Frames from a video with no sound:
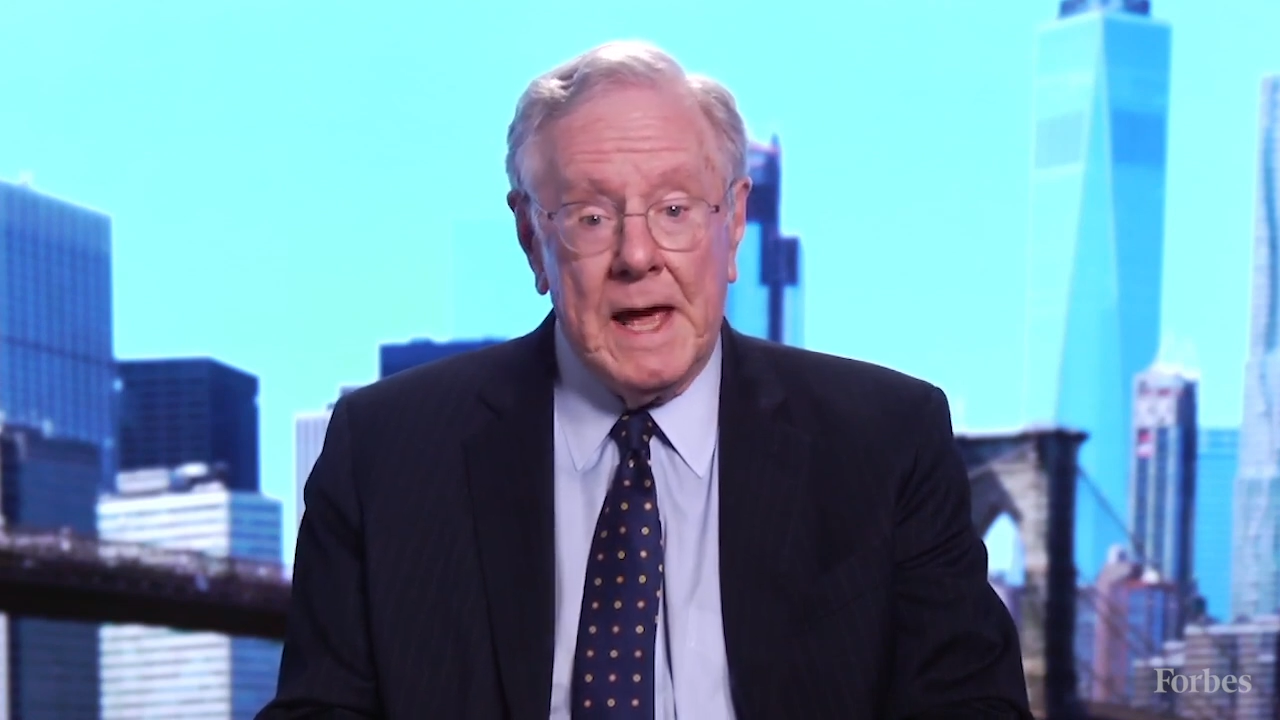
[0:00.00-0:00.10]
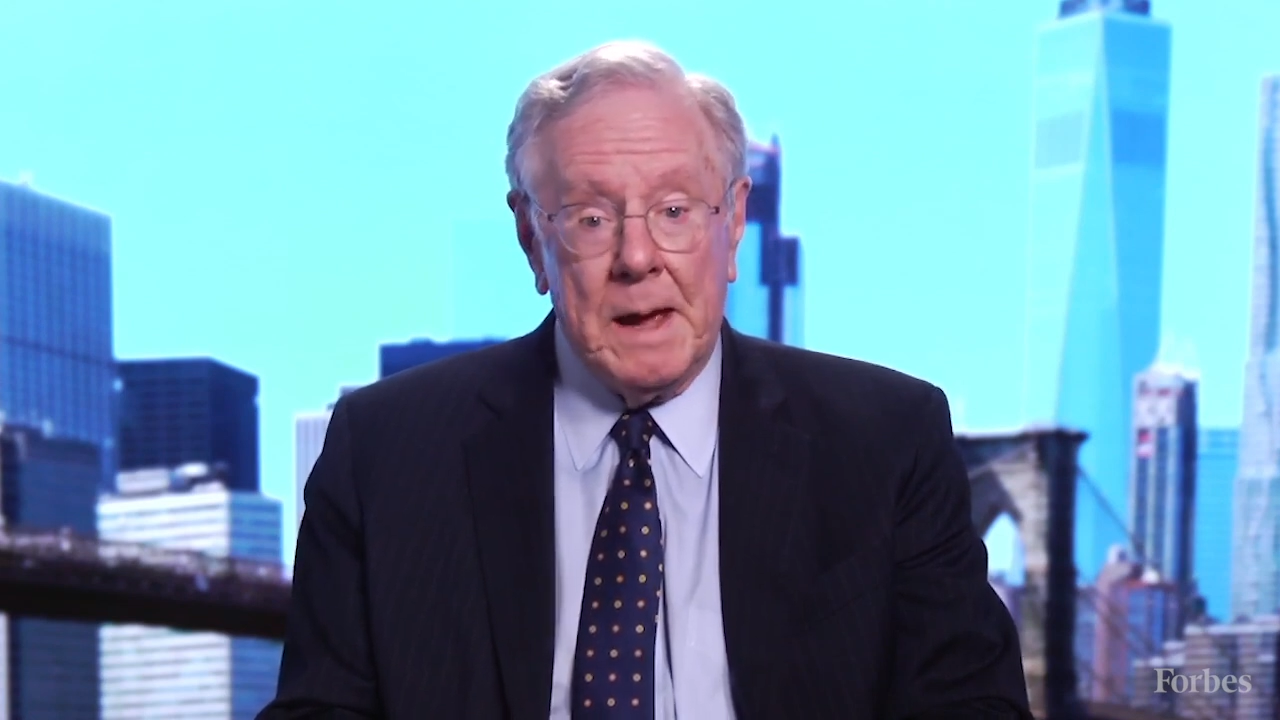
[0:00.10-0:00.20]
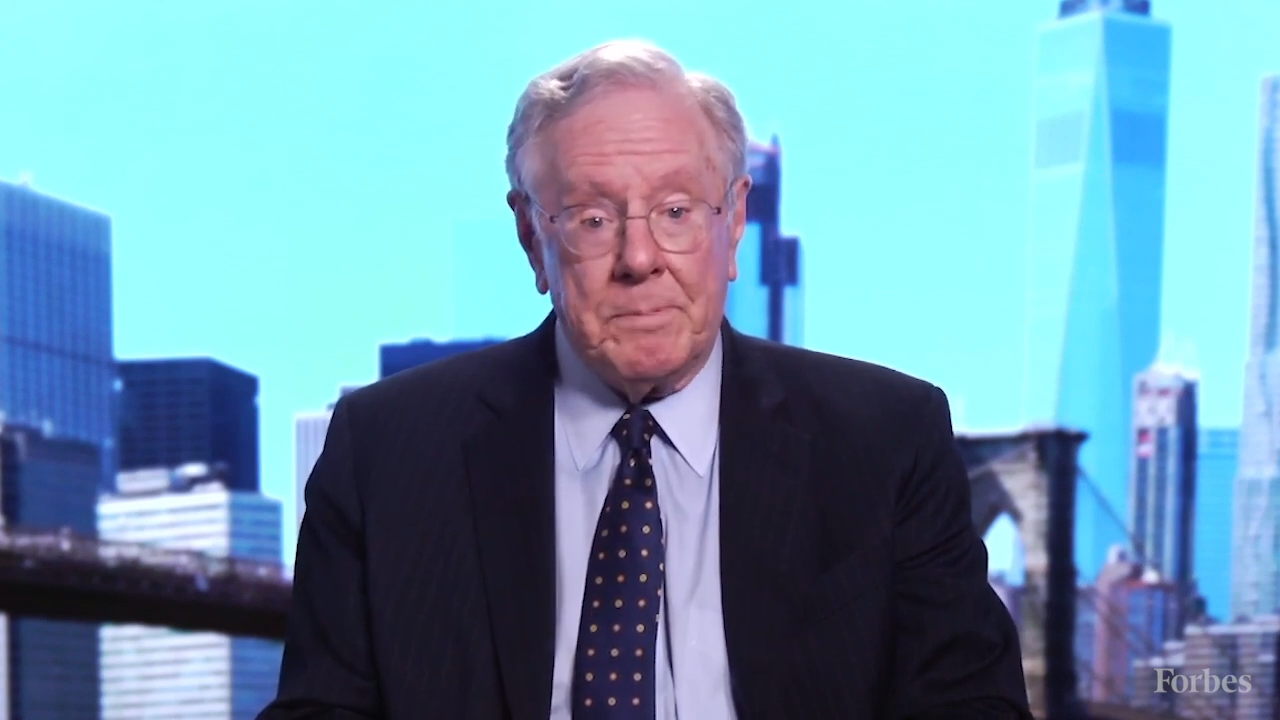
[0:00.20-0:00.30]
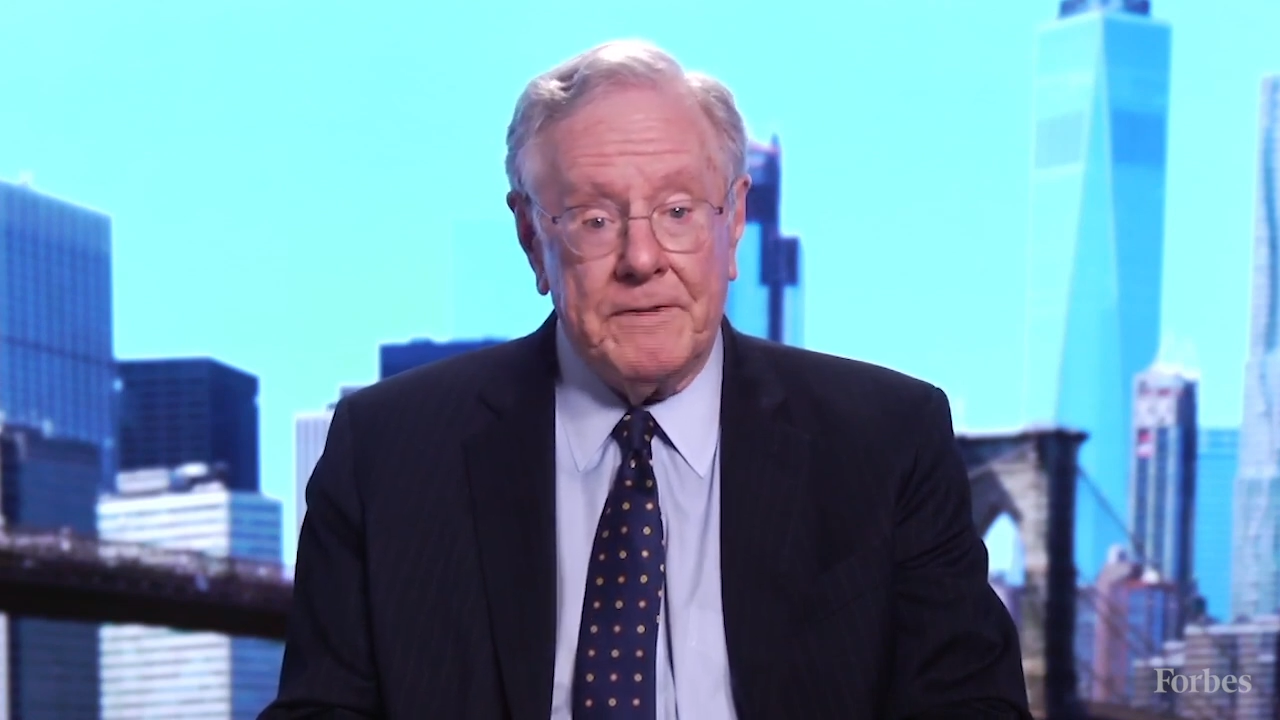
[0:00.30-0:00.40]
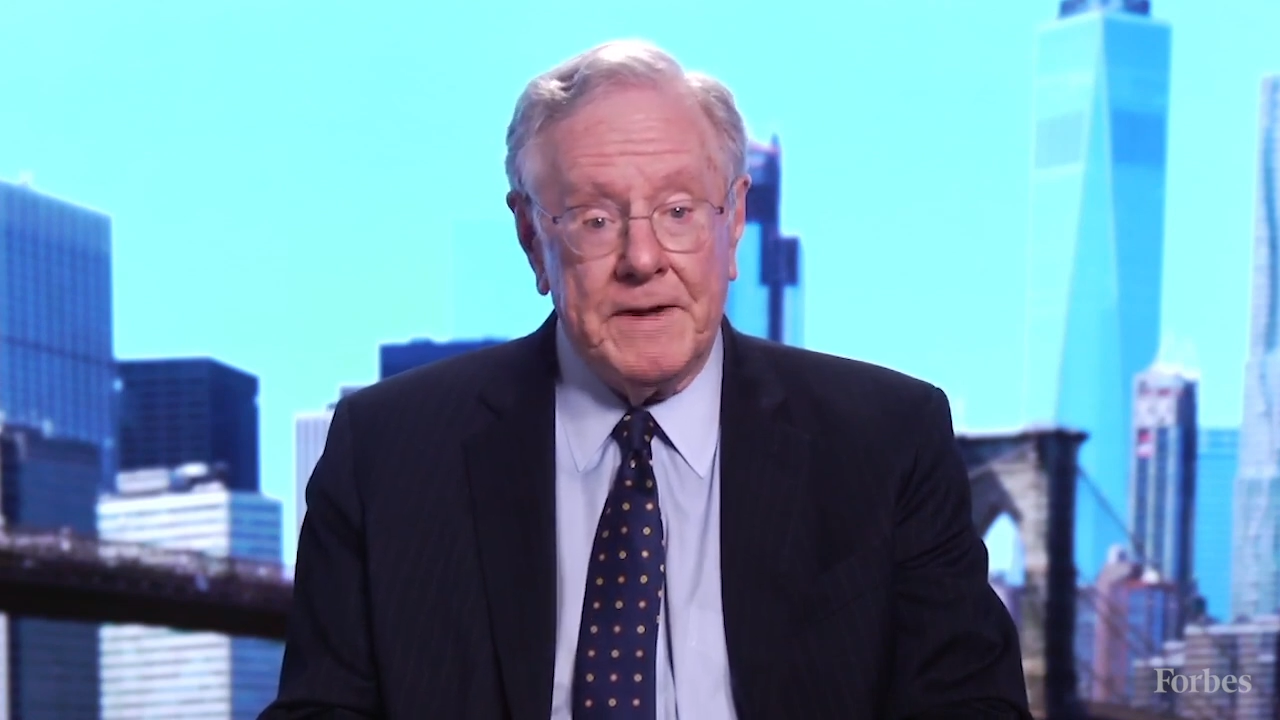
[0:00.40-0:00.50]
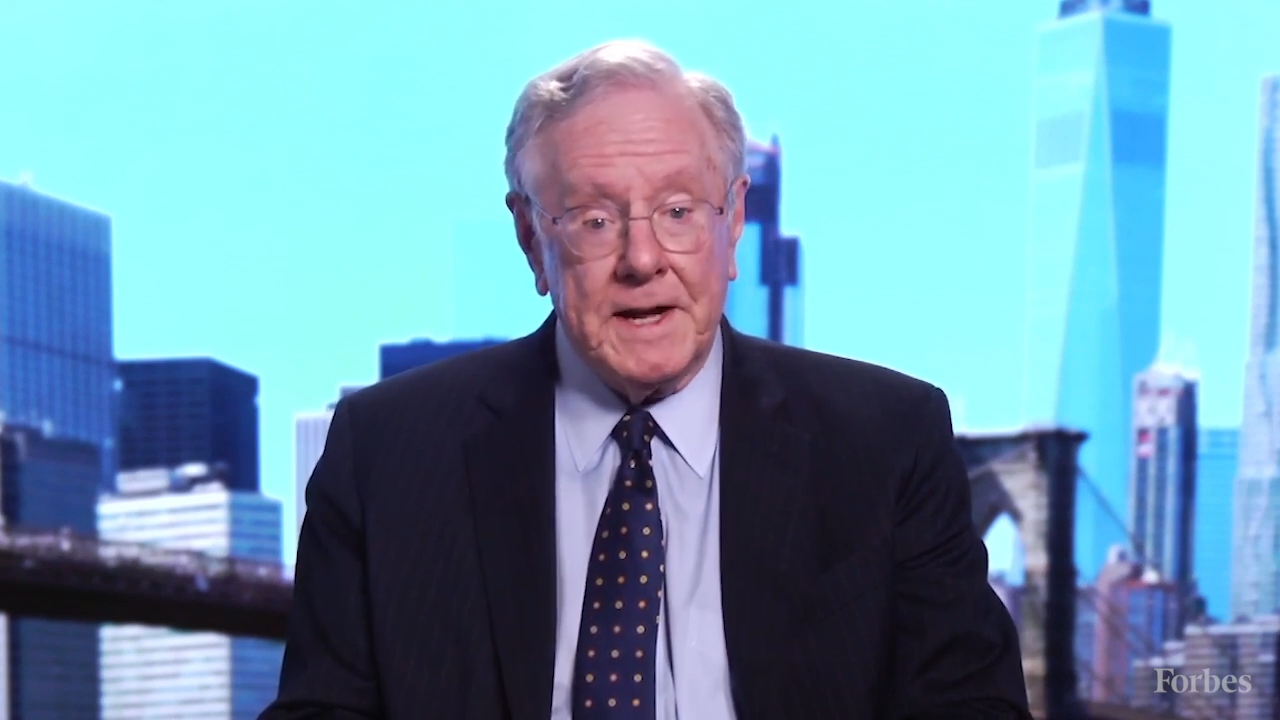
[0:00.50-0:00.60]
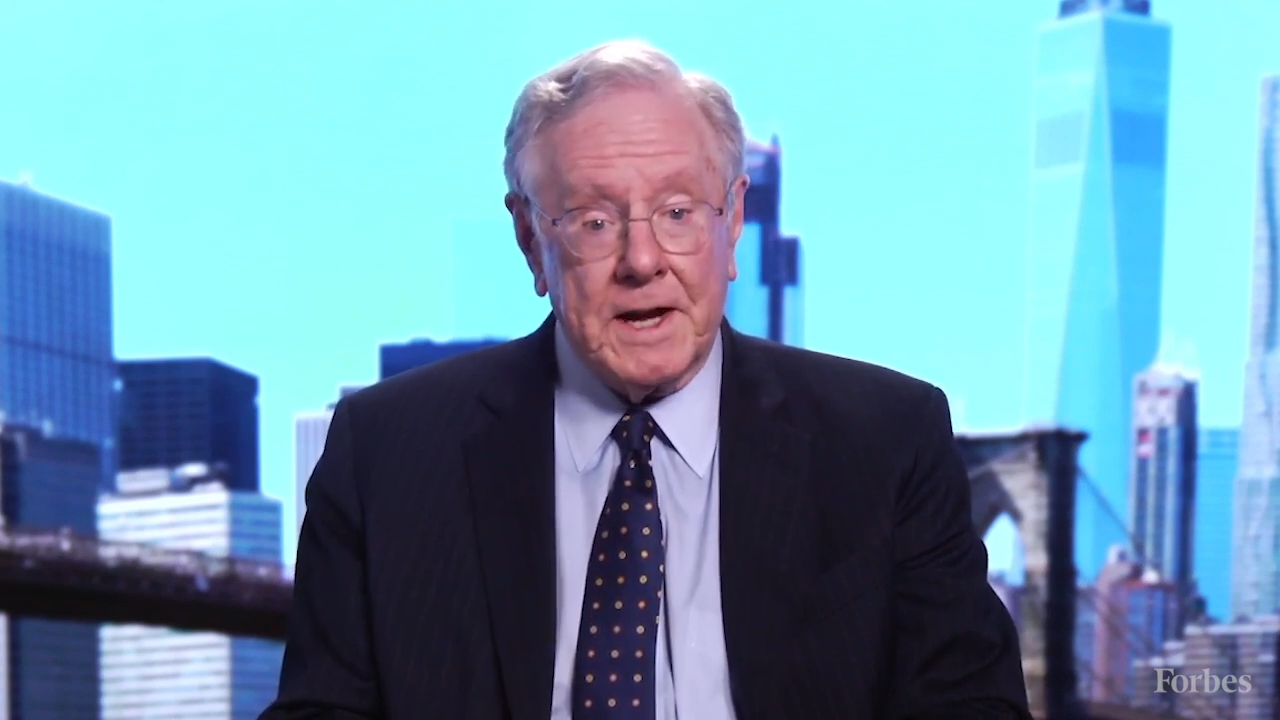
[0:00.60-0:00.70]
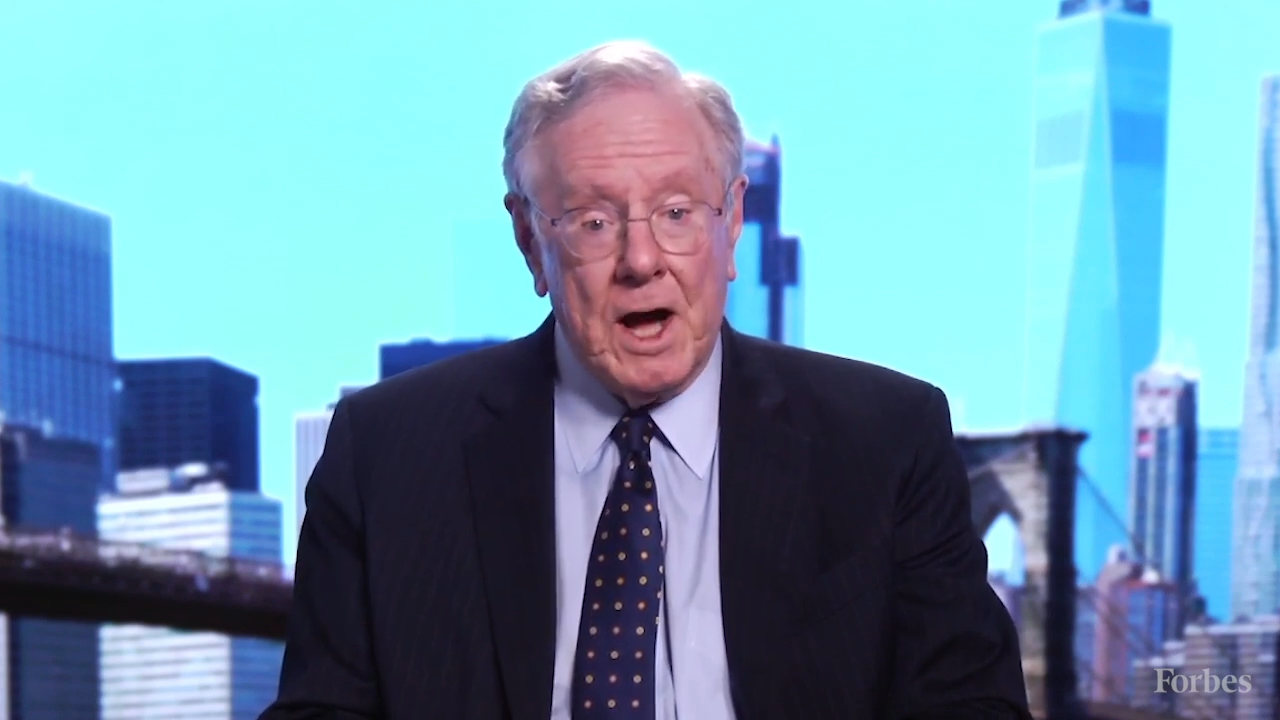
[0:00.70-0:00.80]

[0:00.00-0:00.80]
and preventing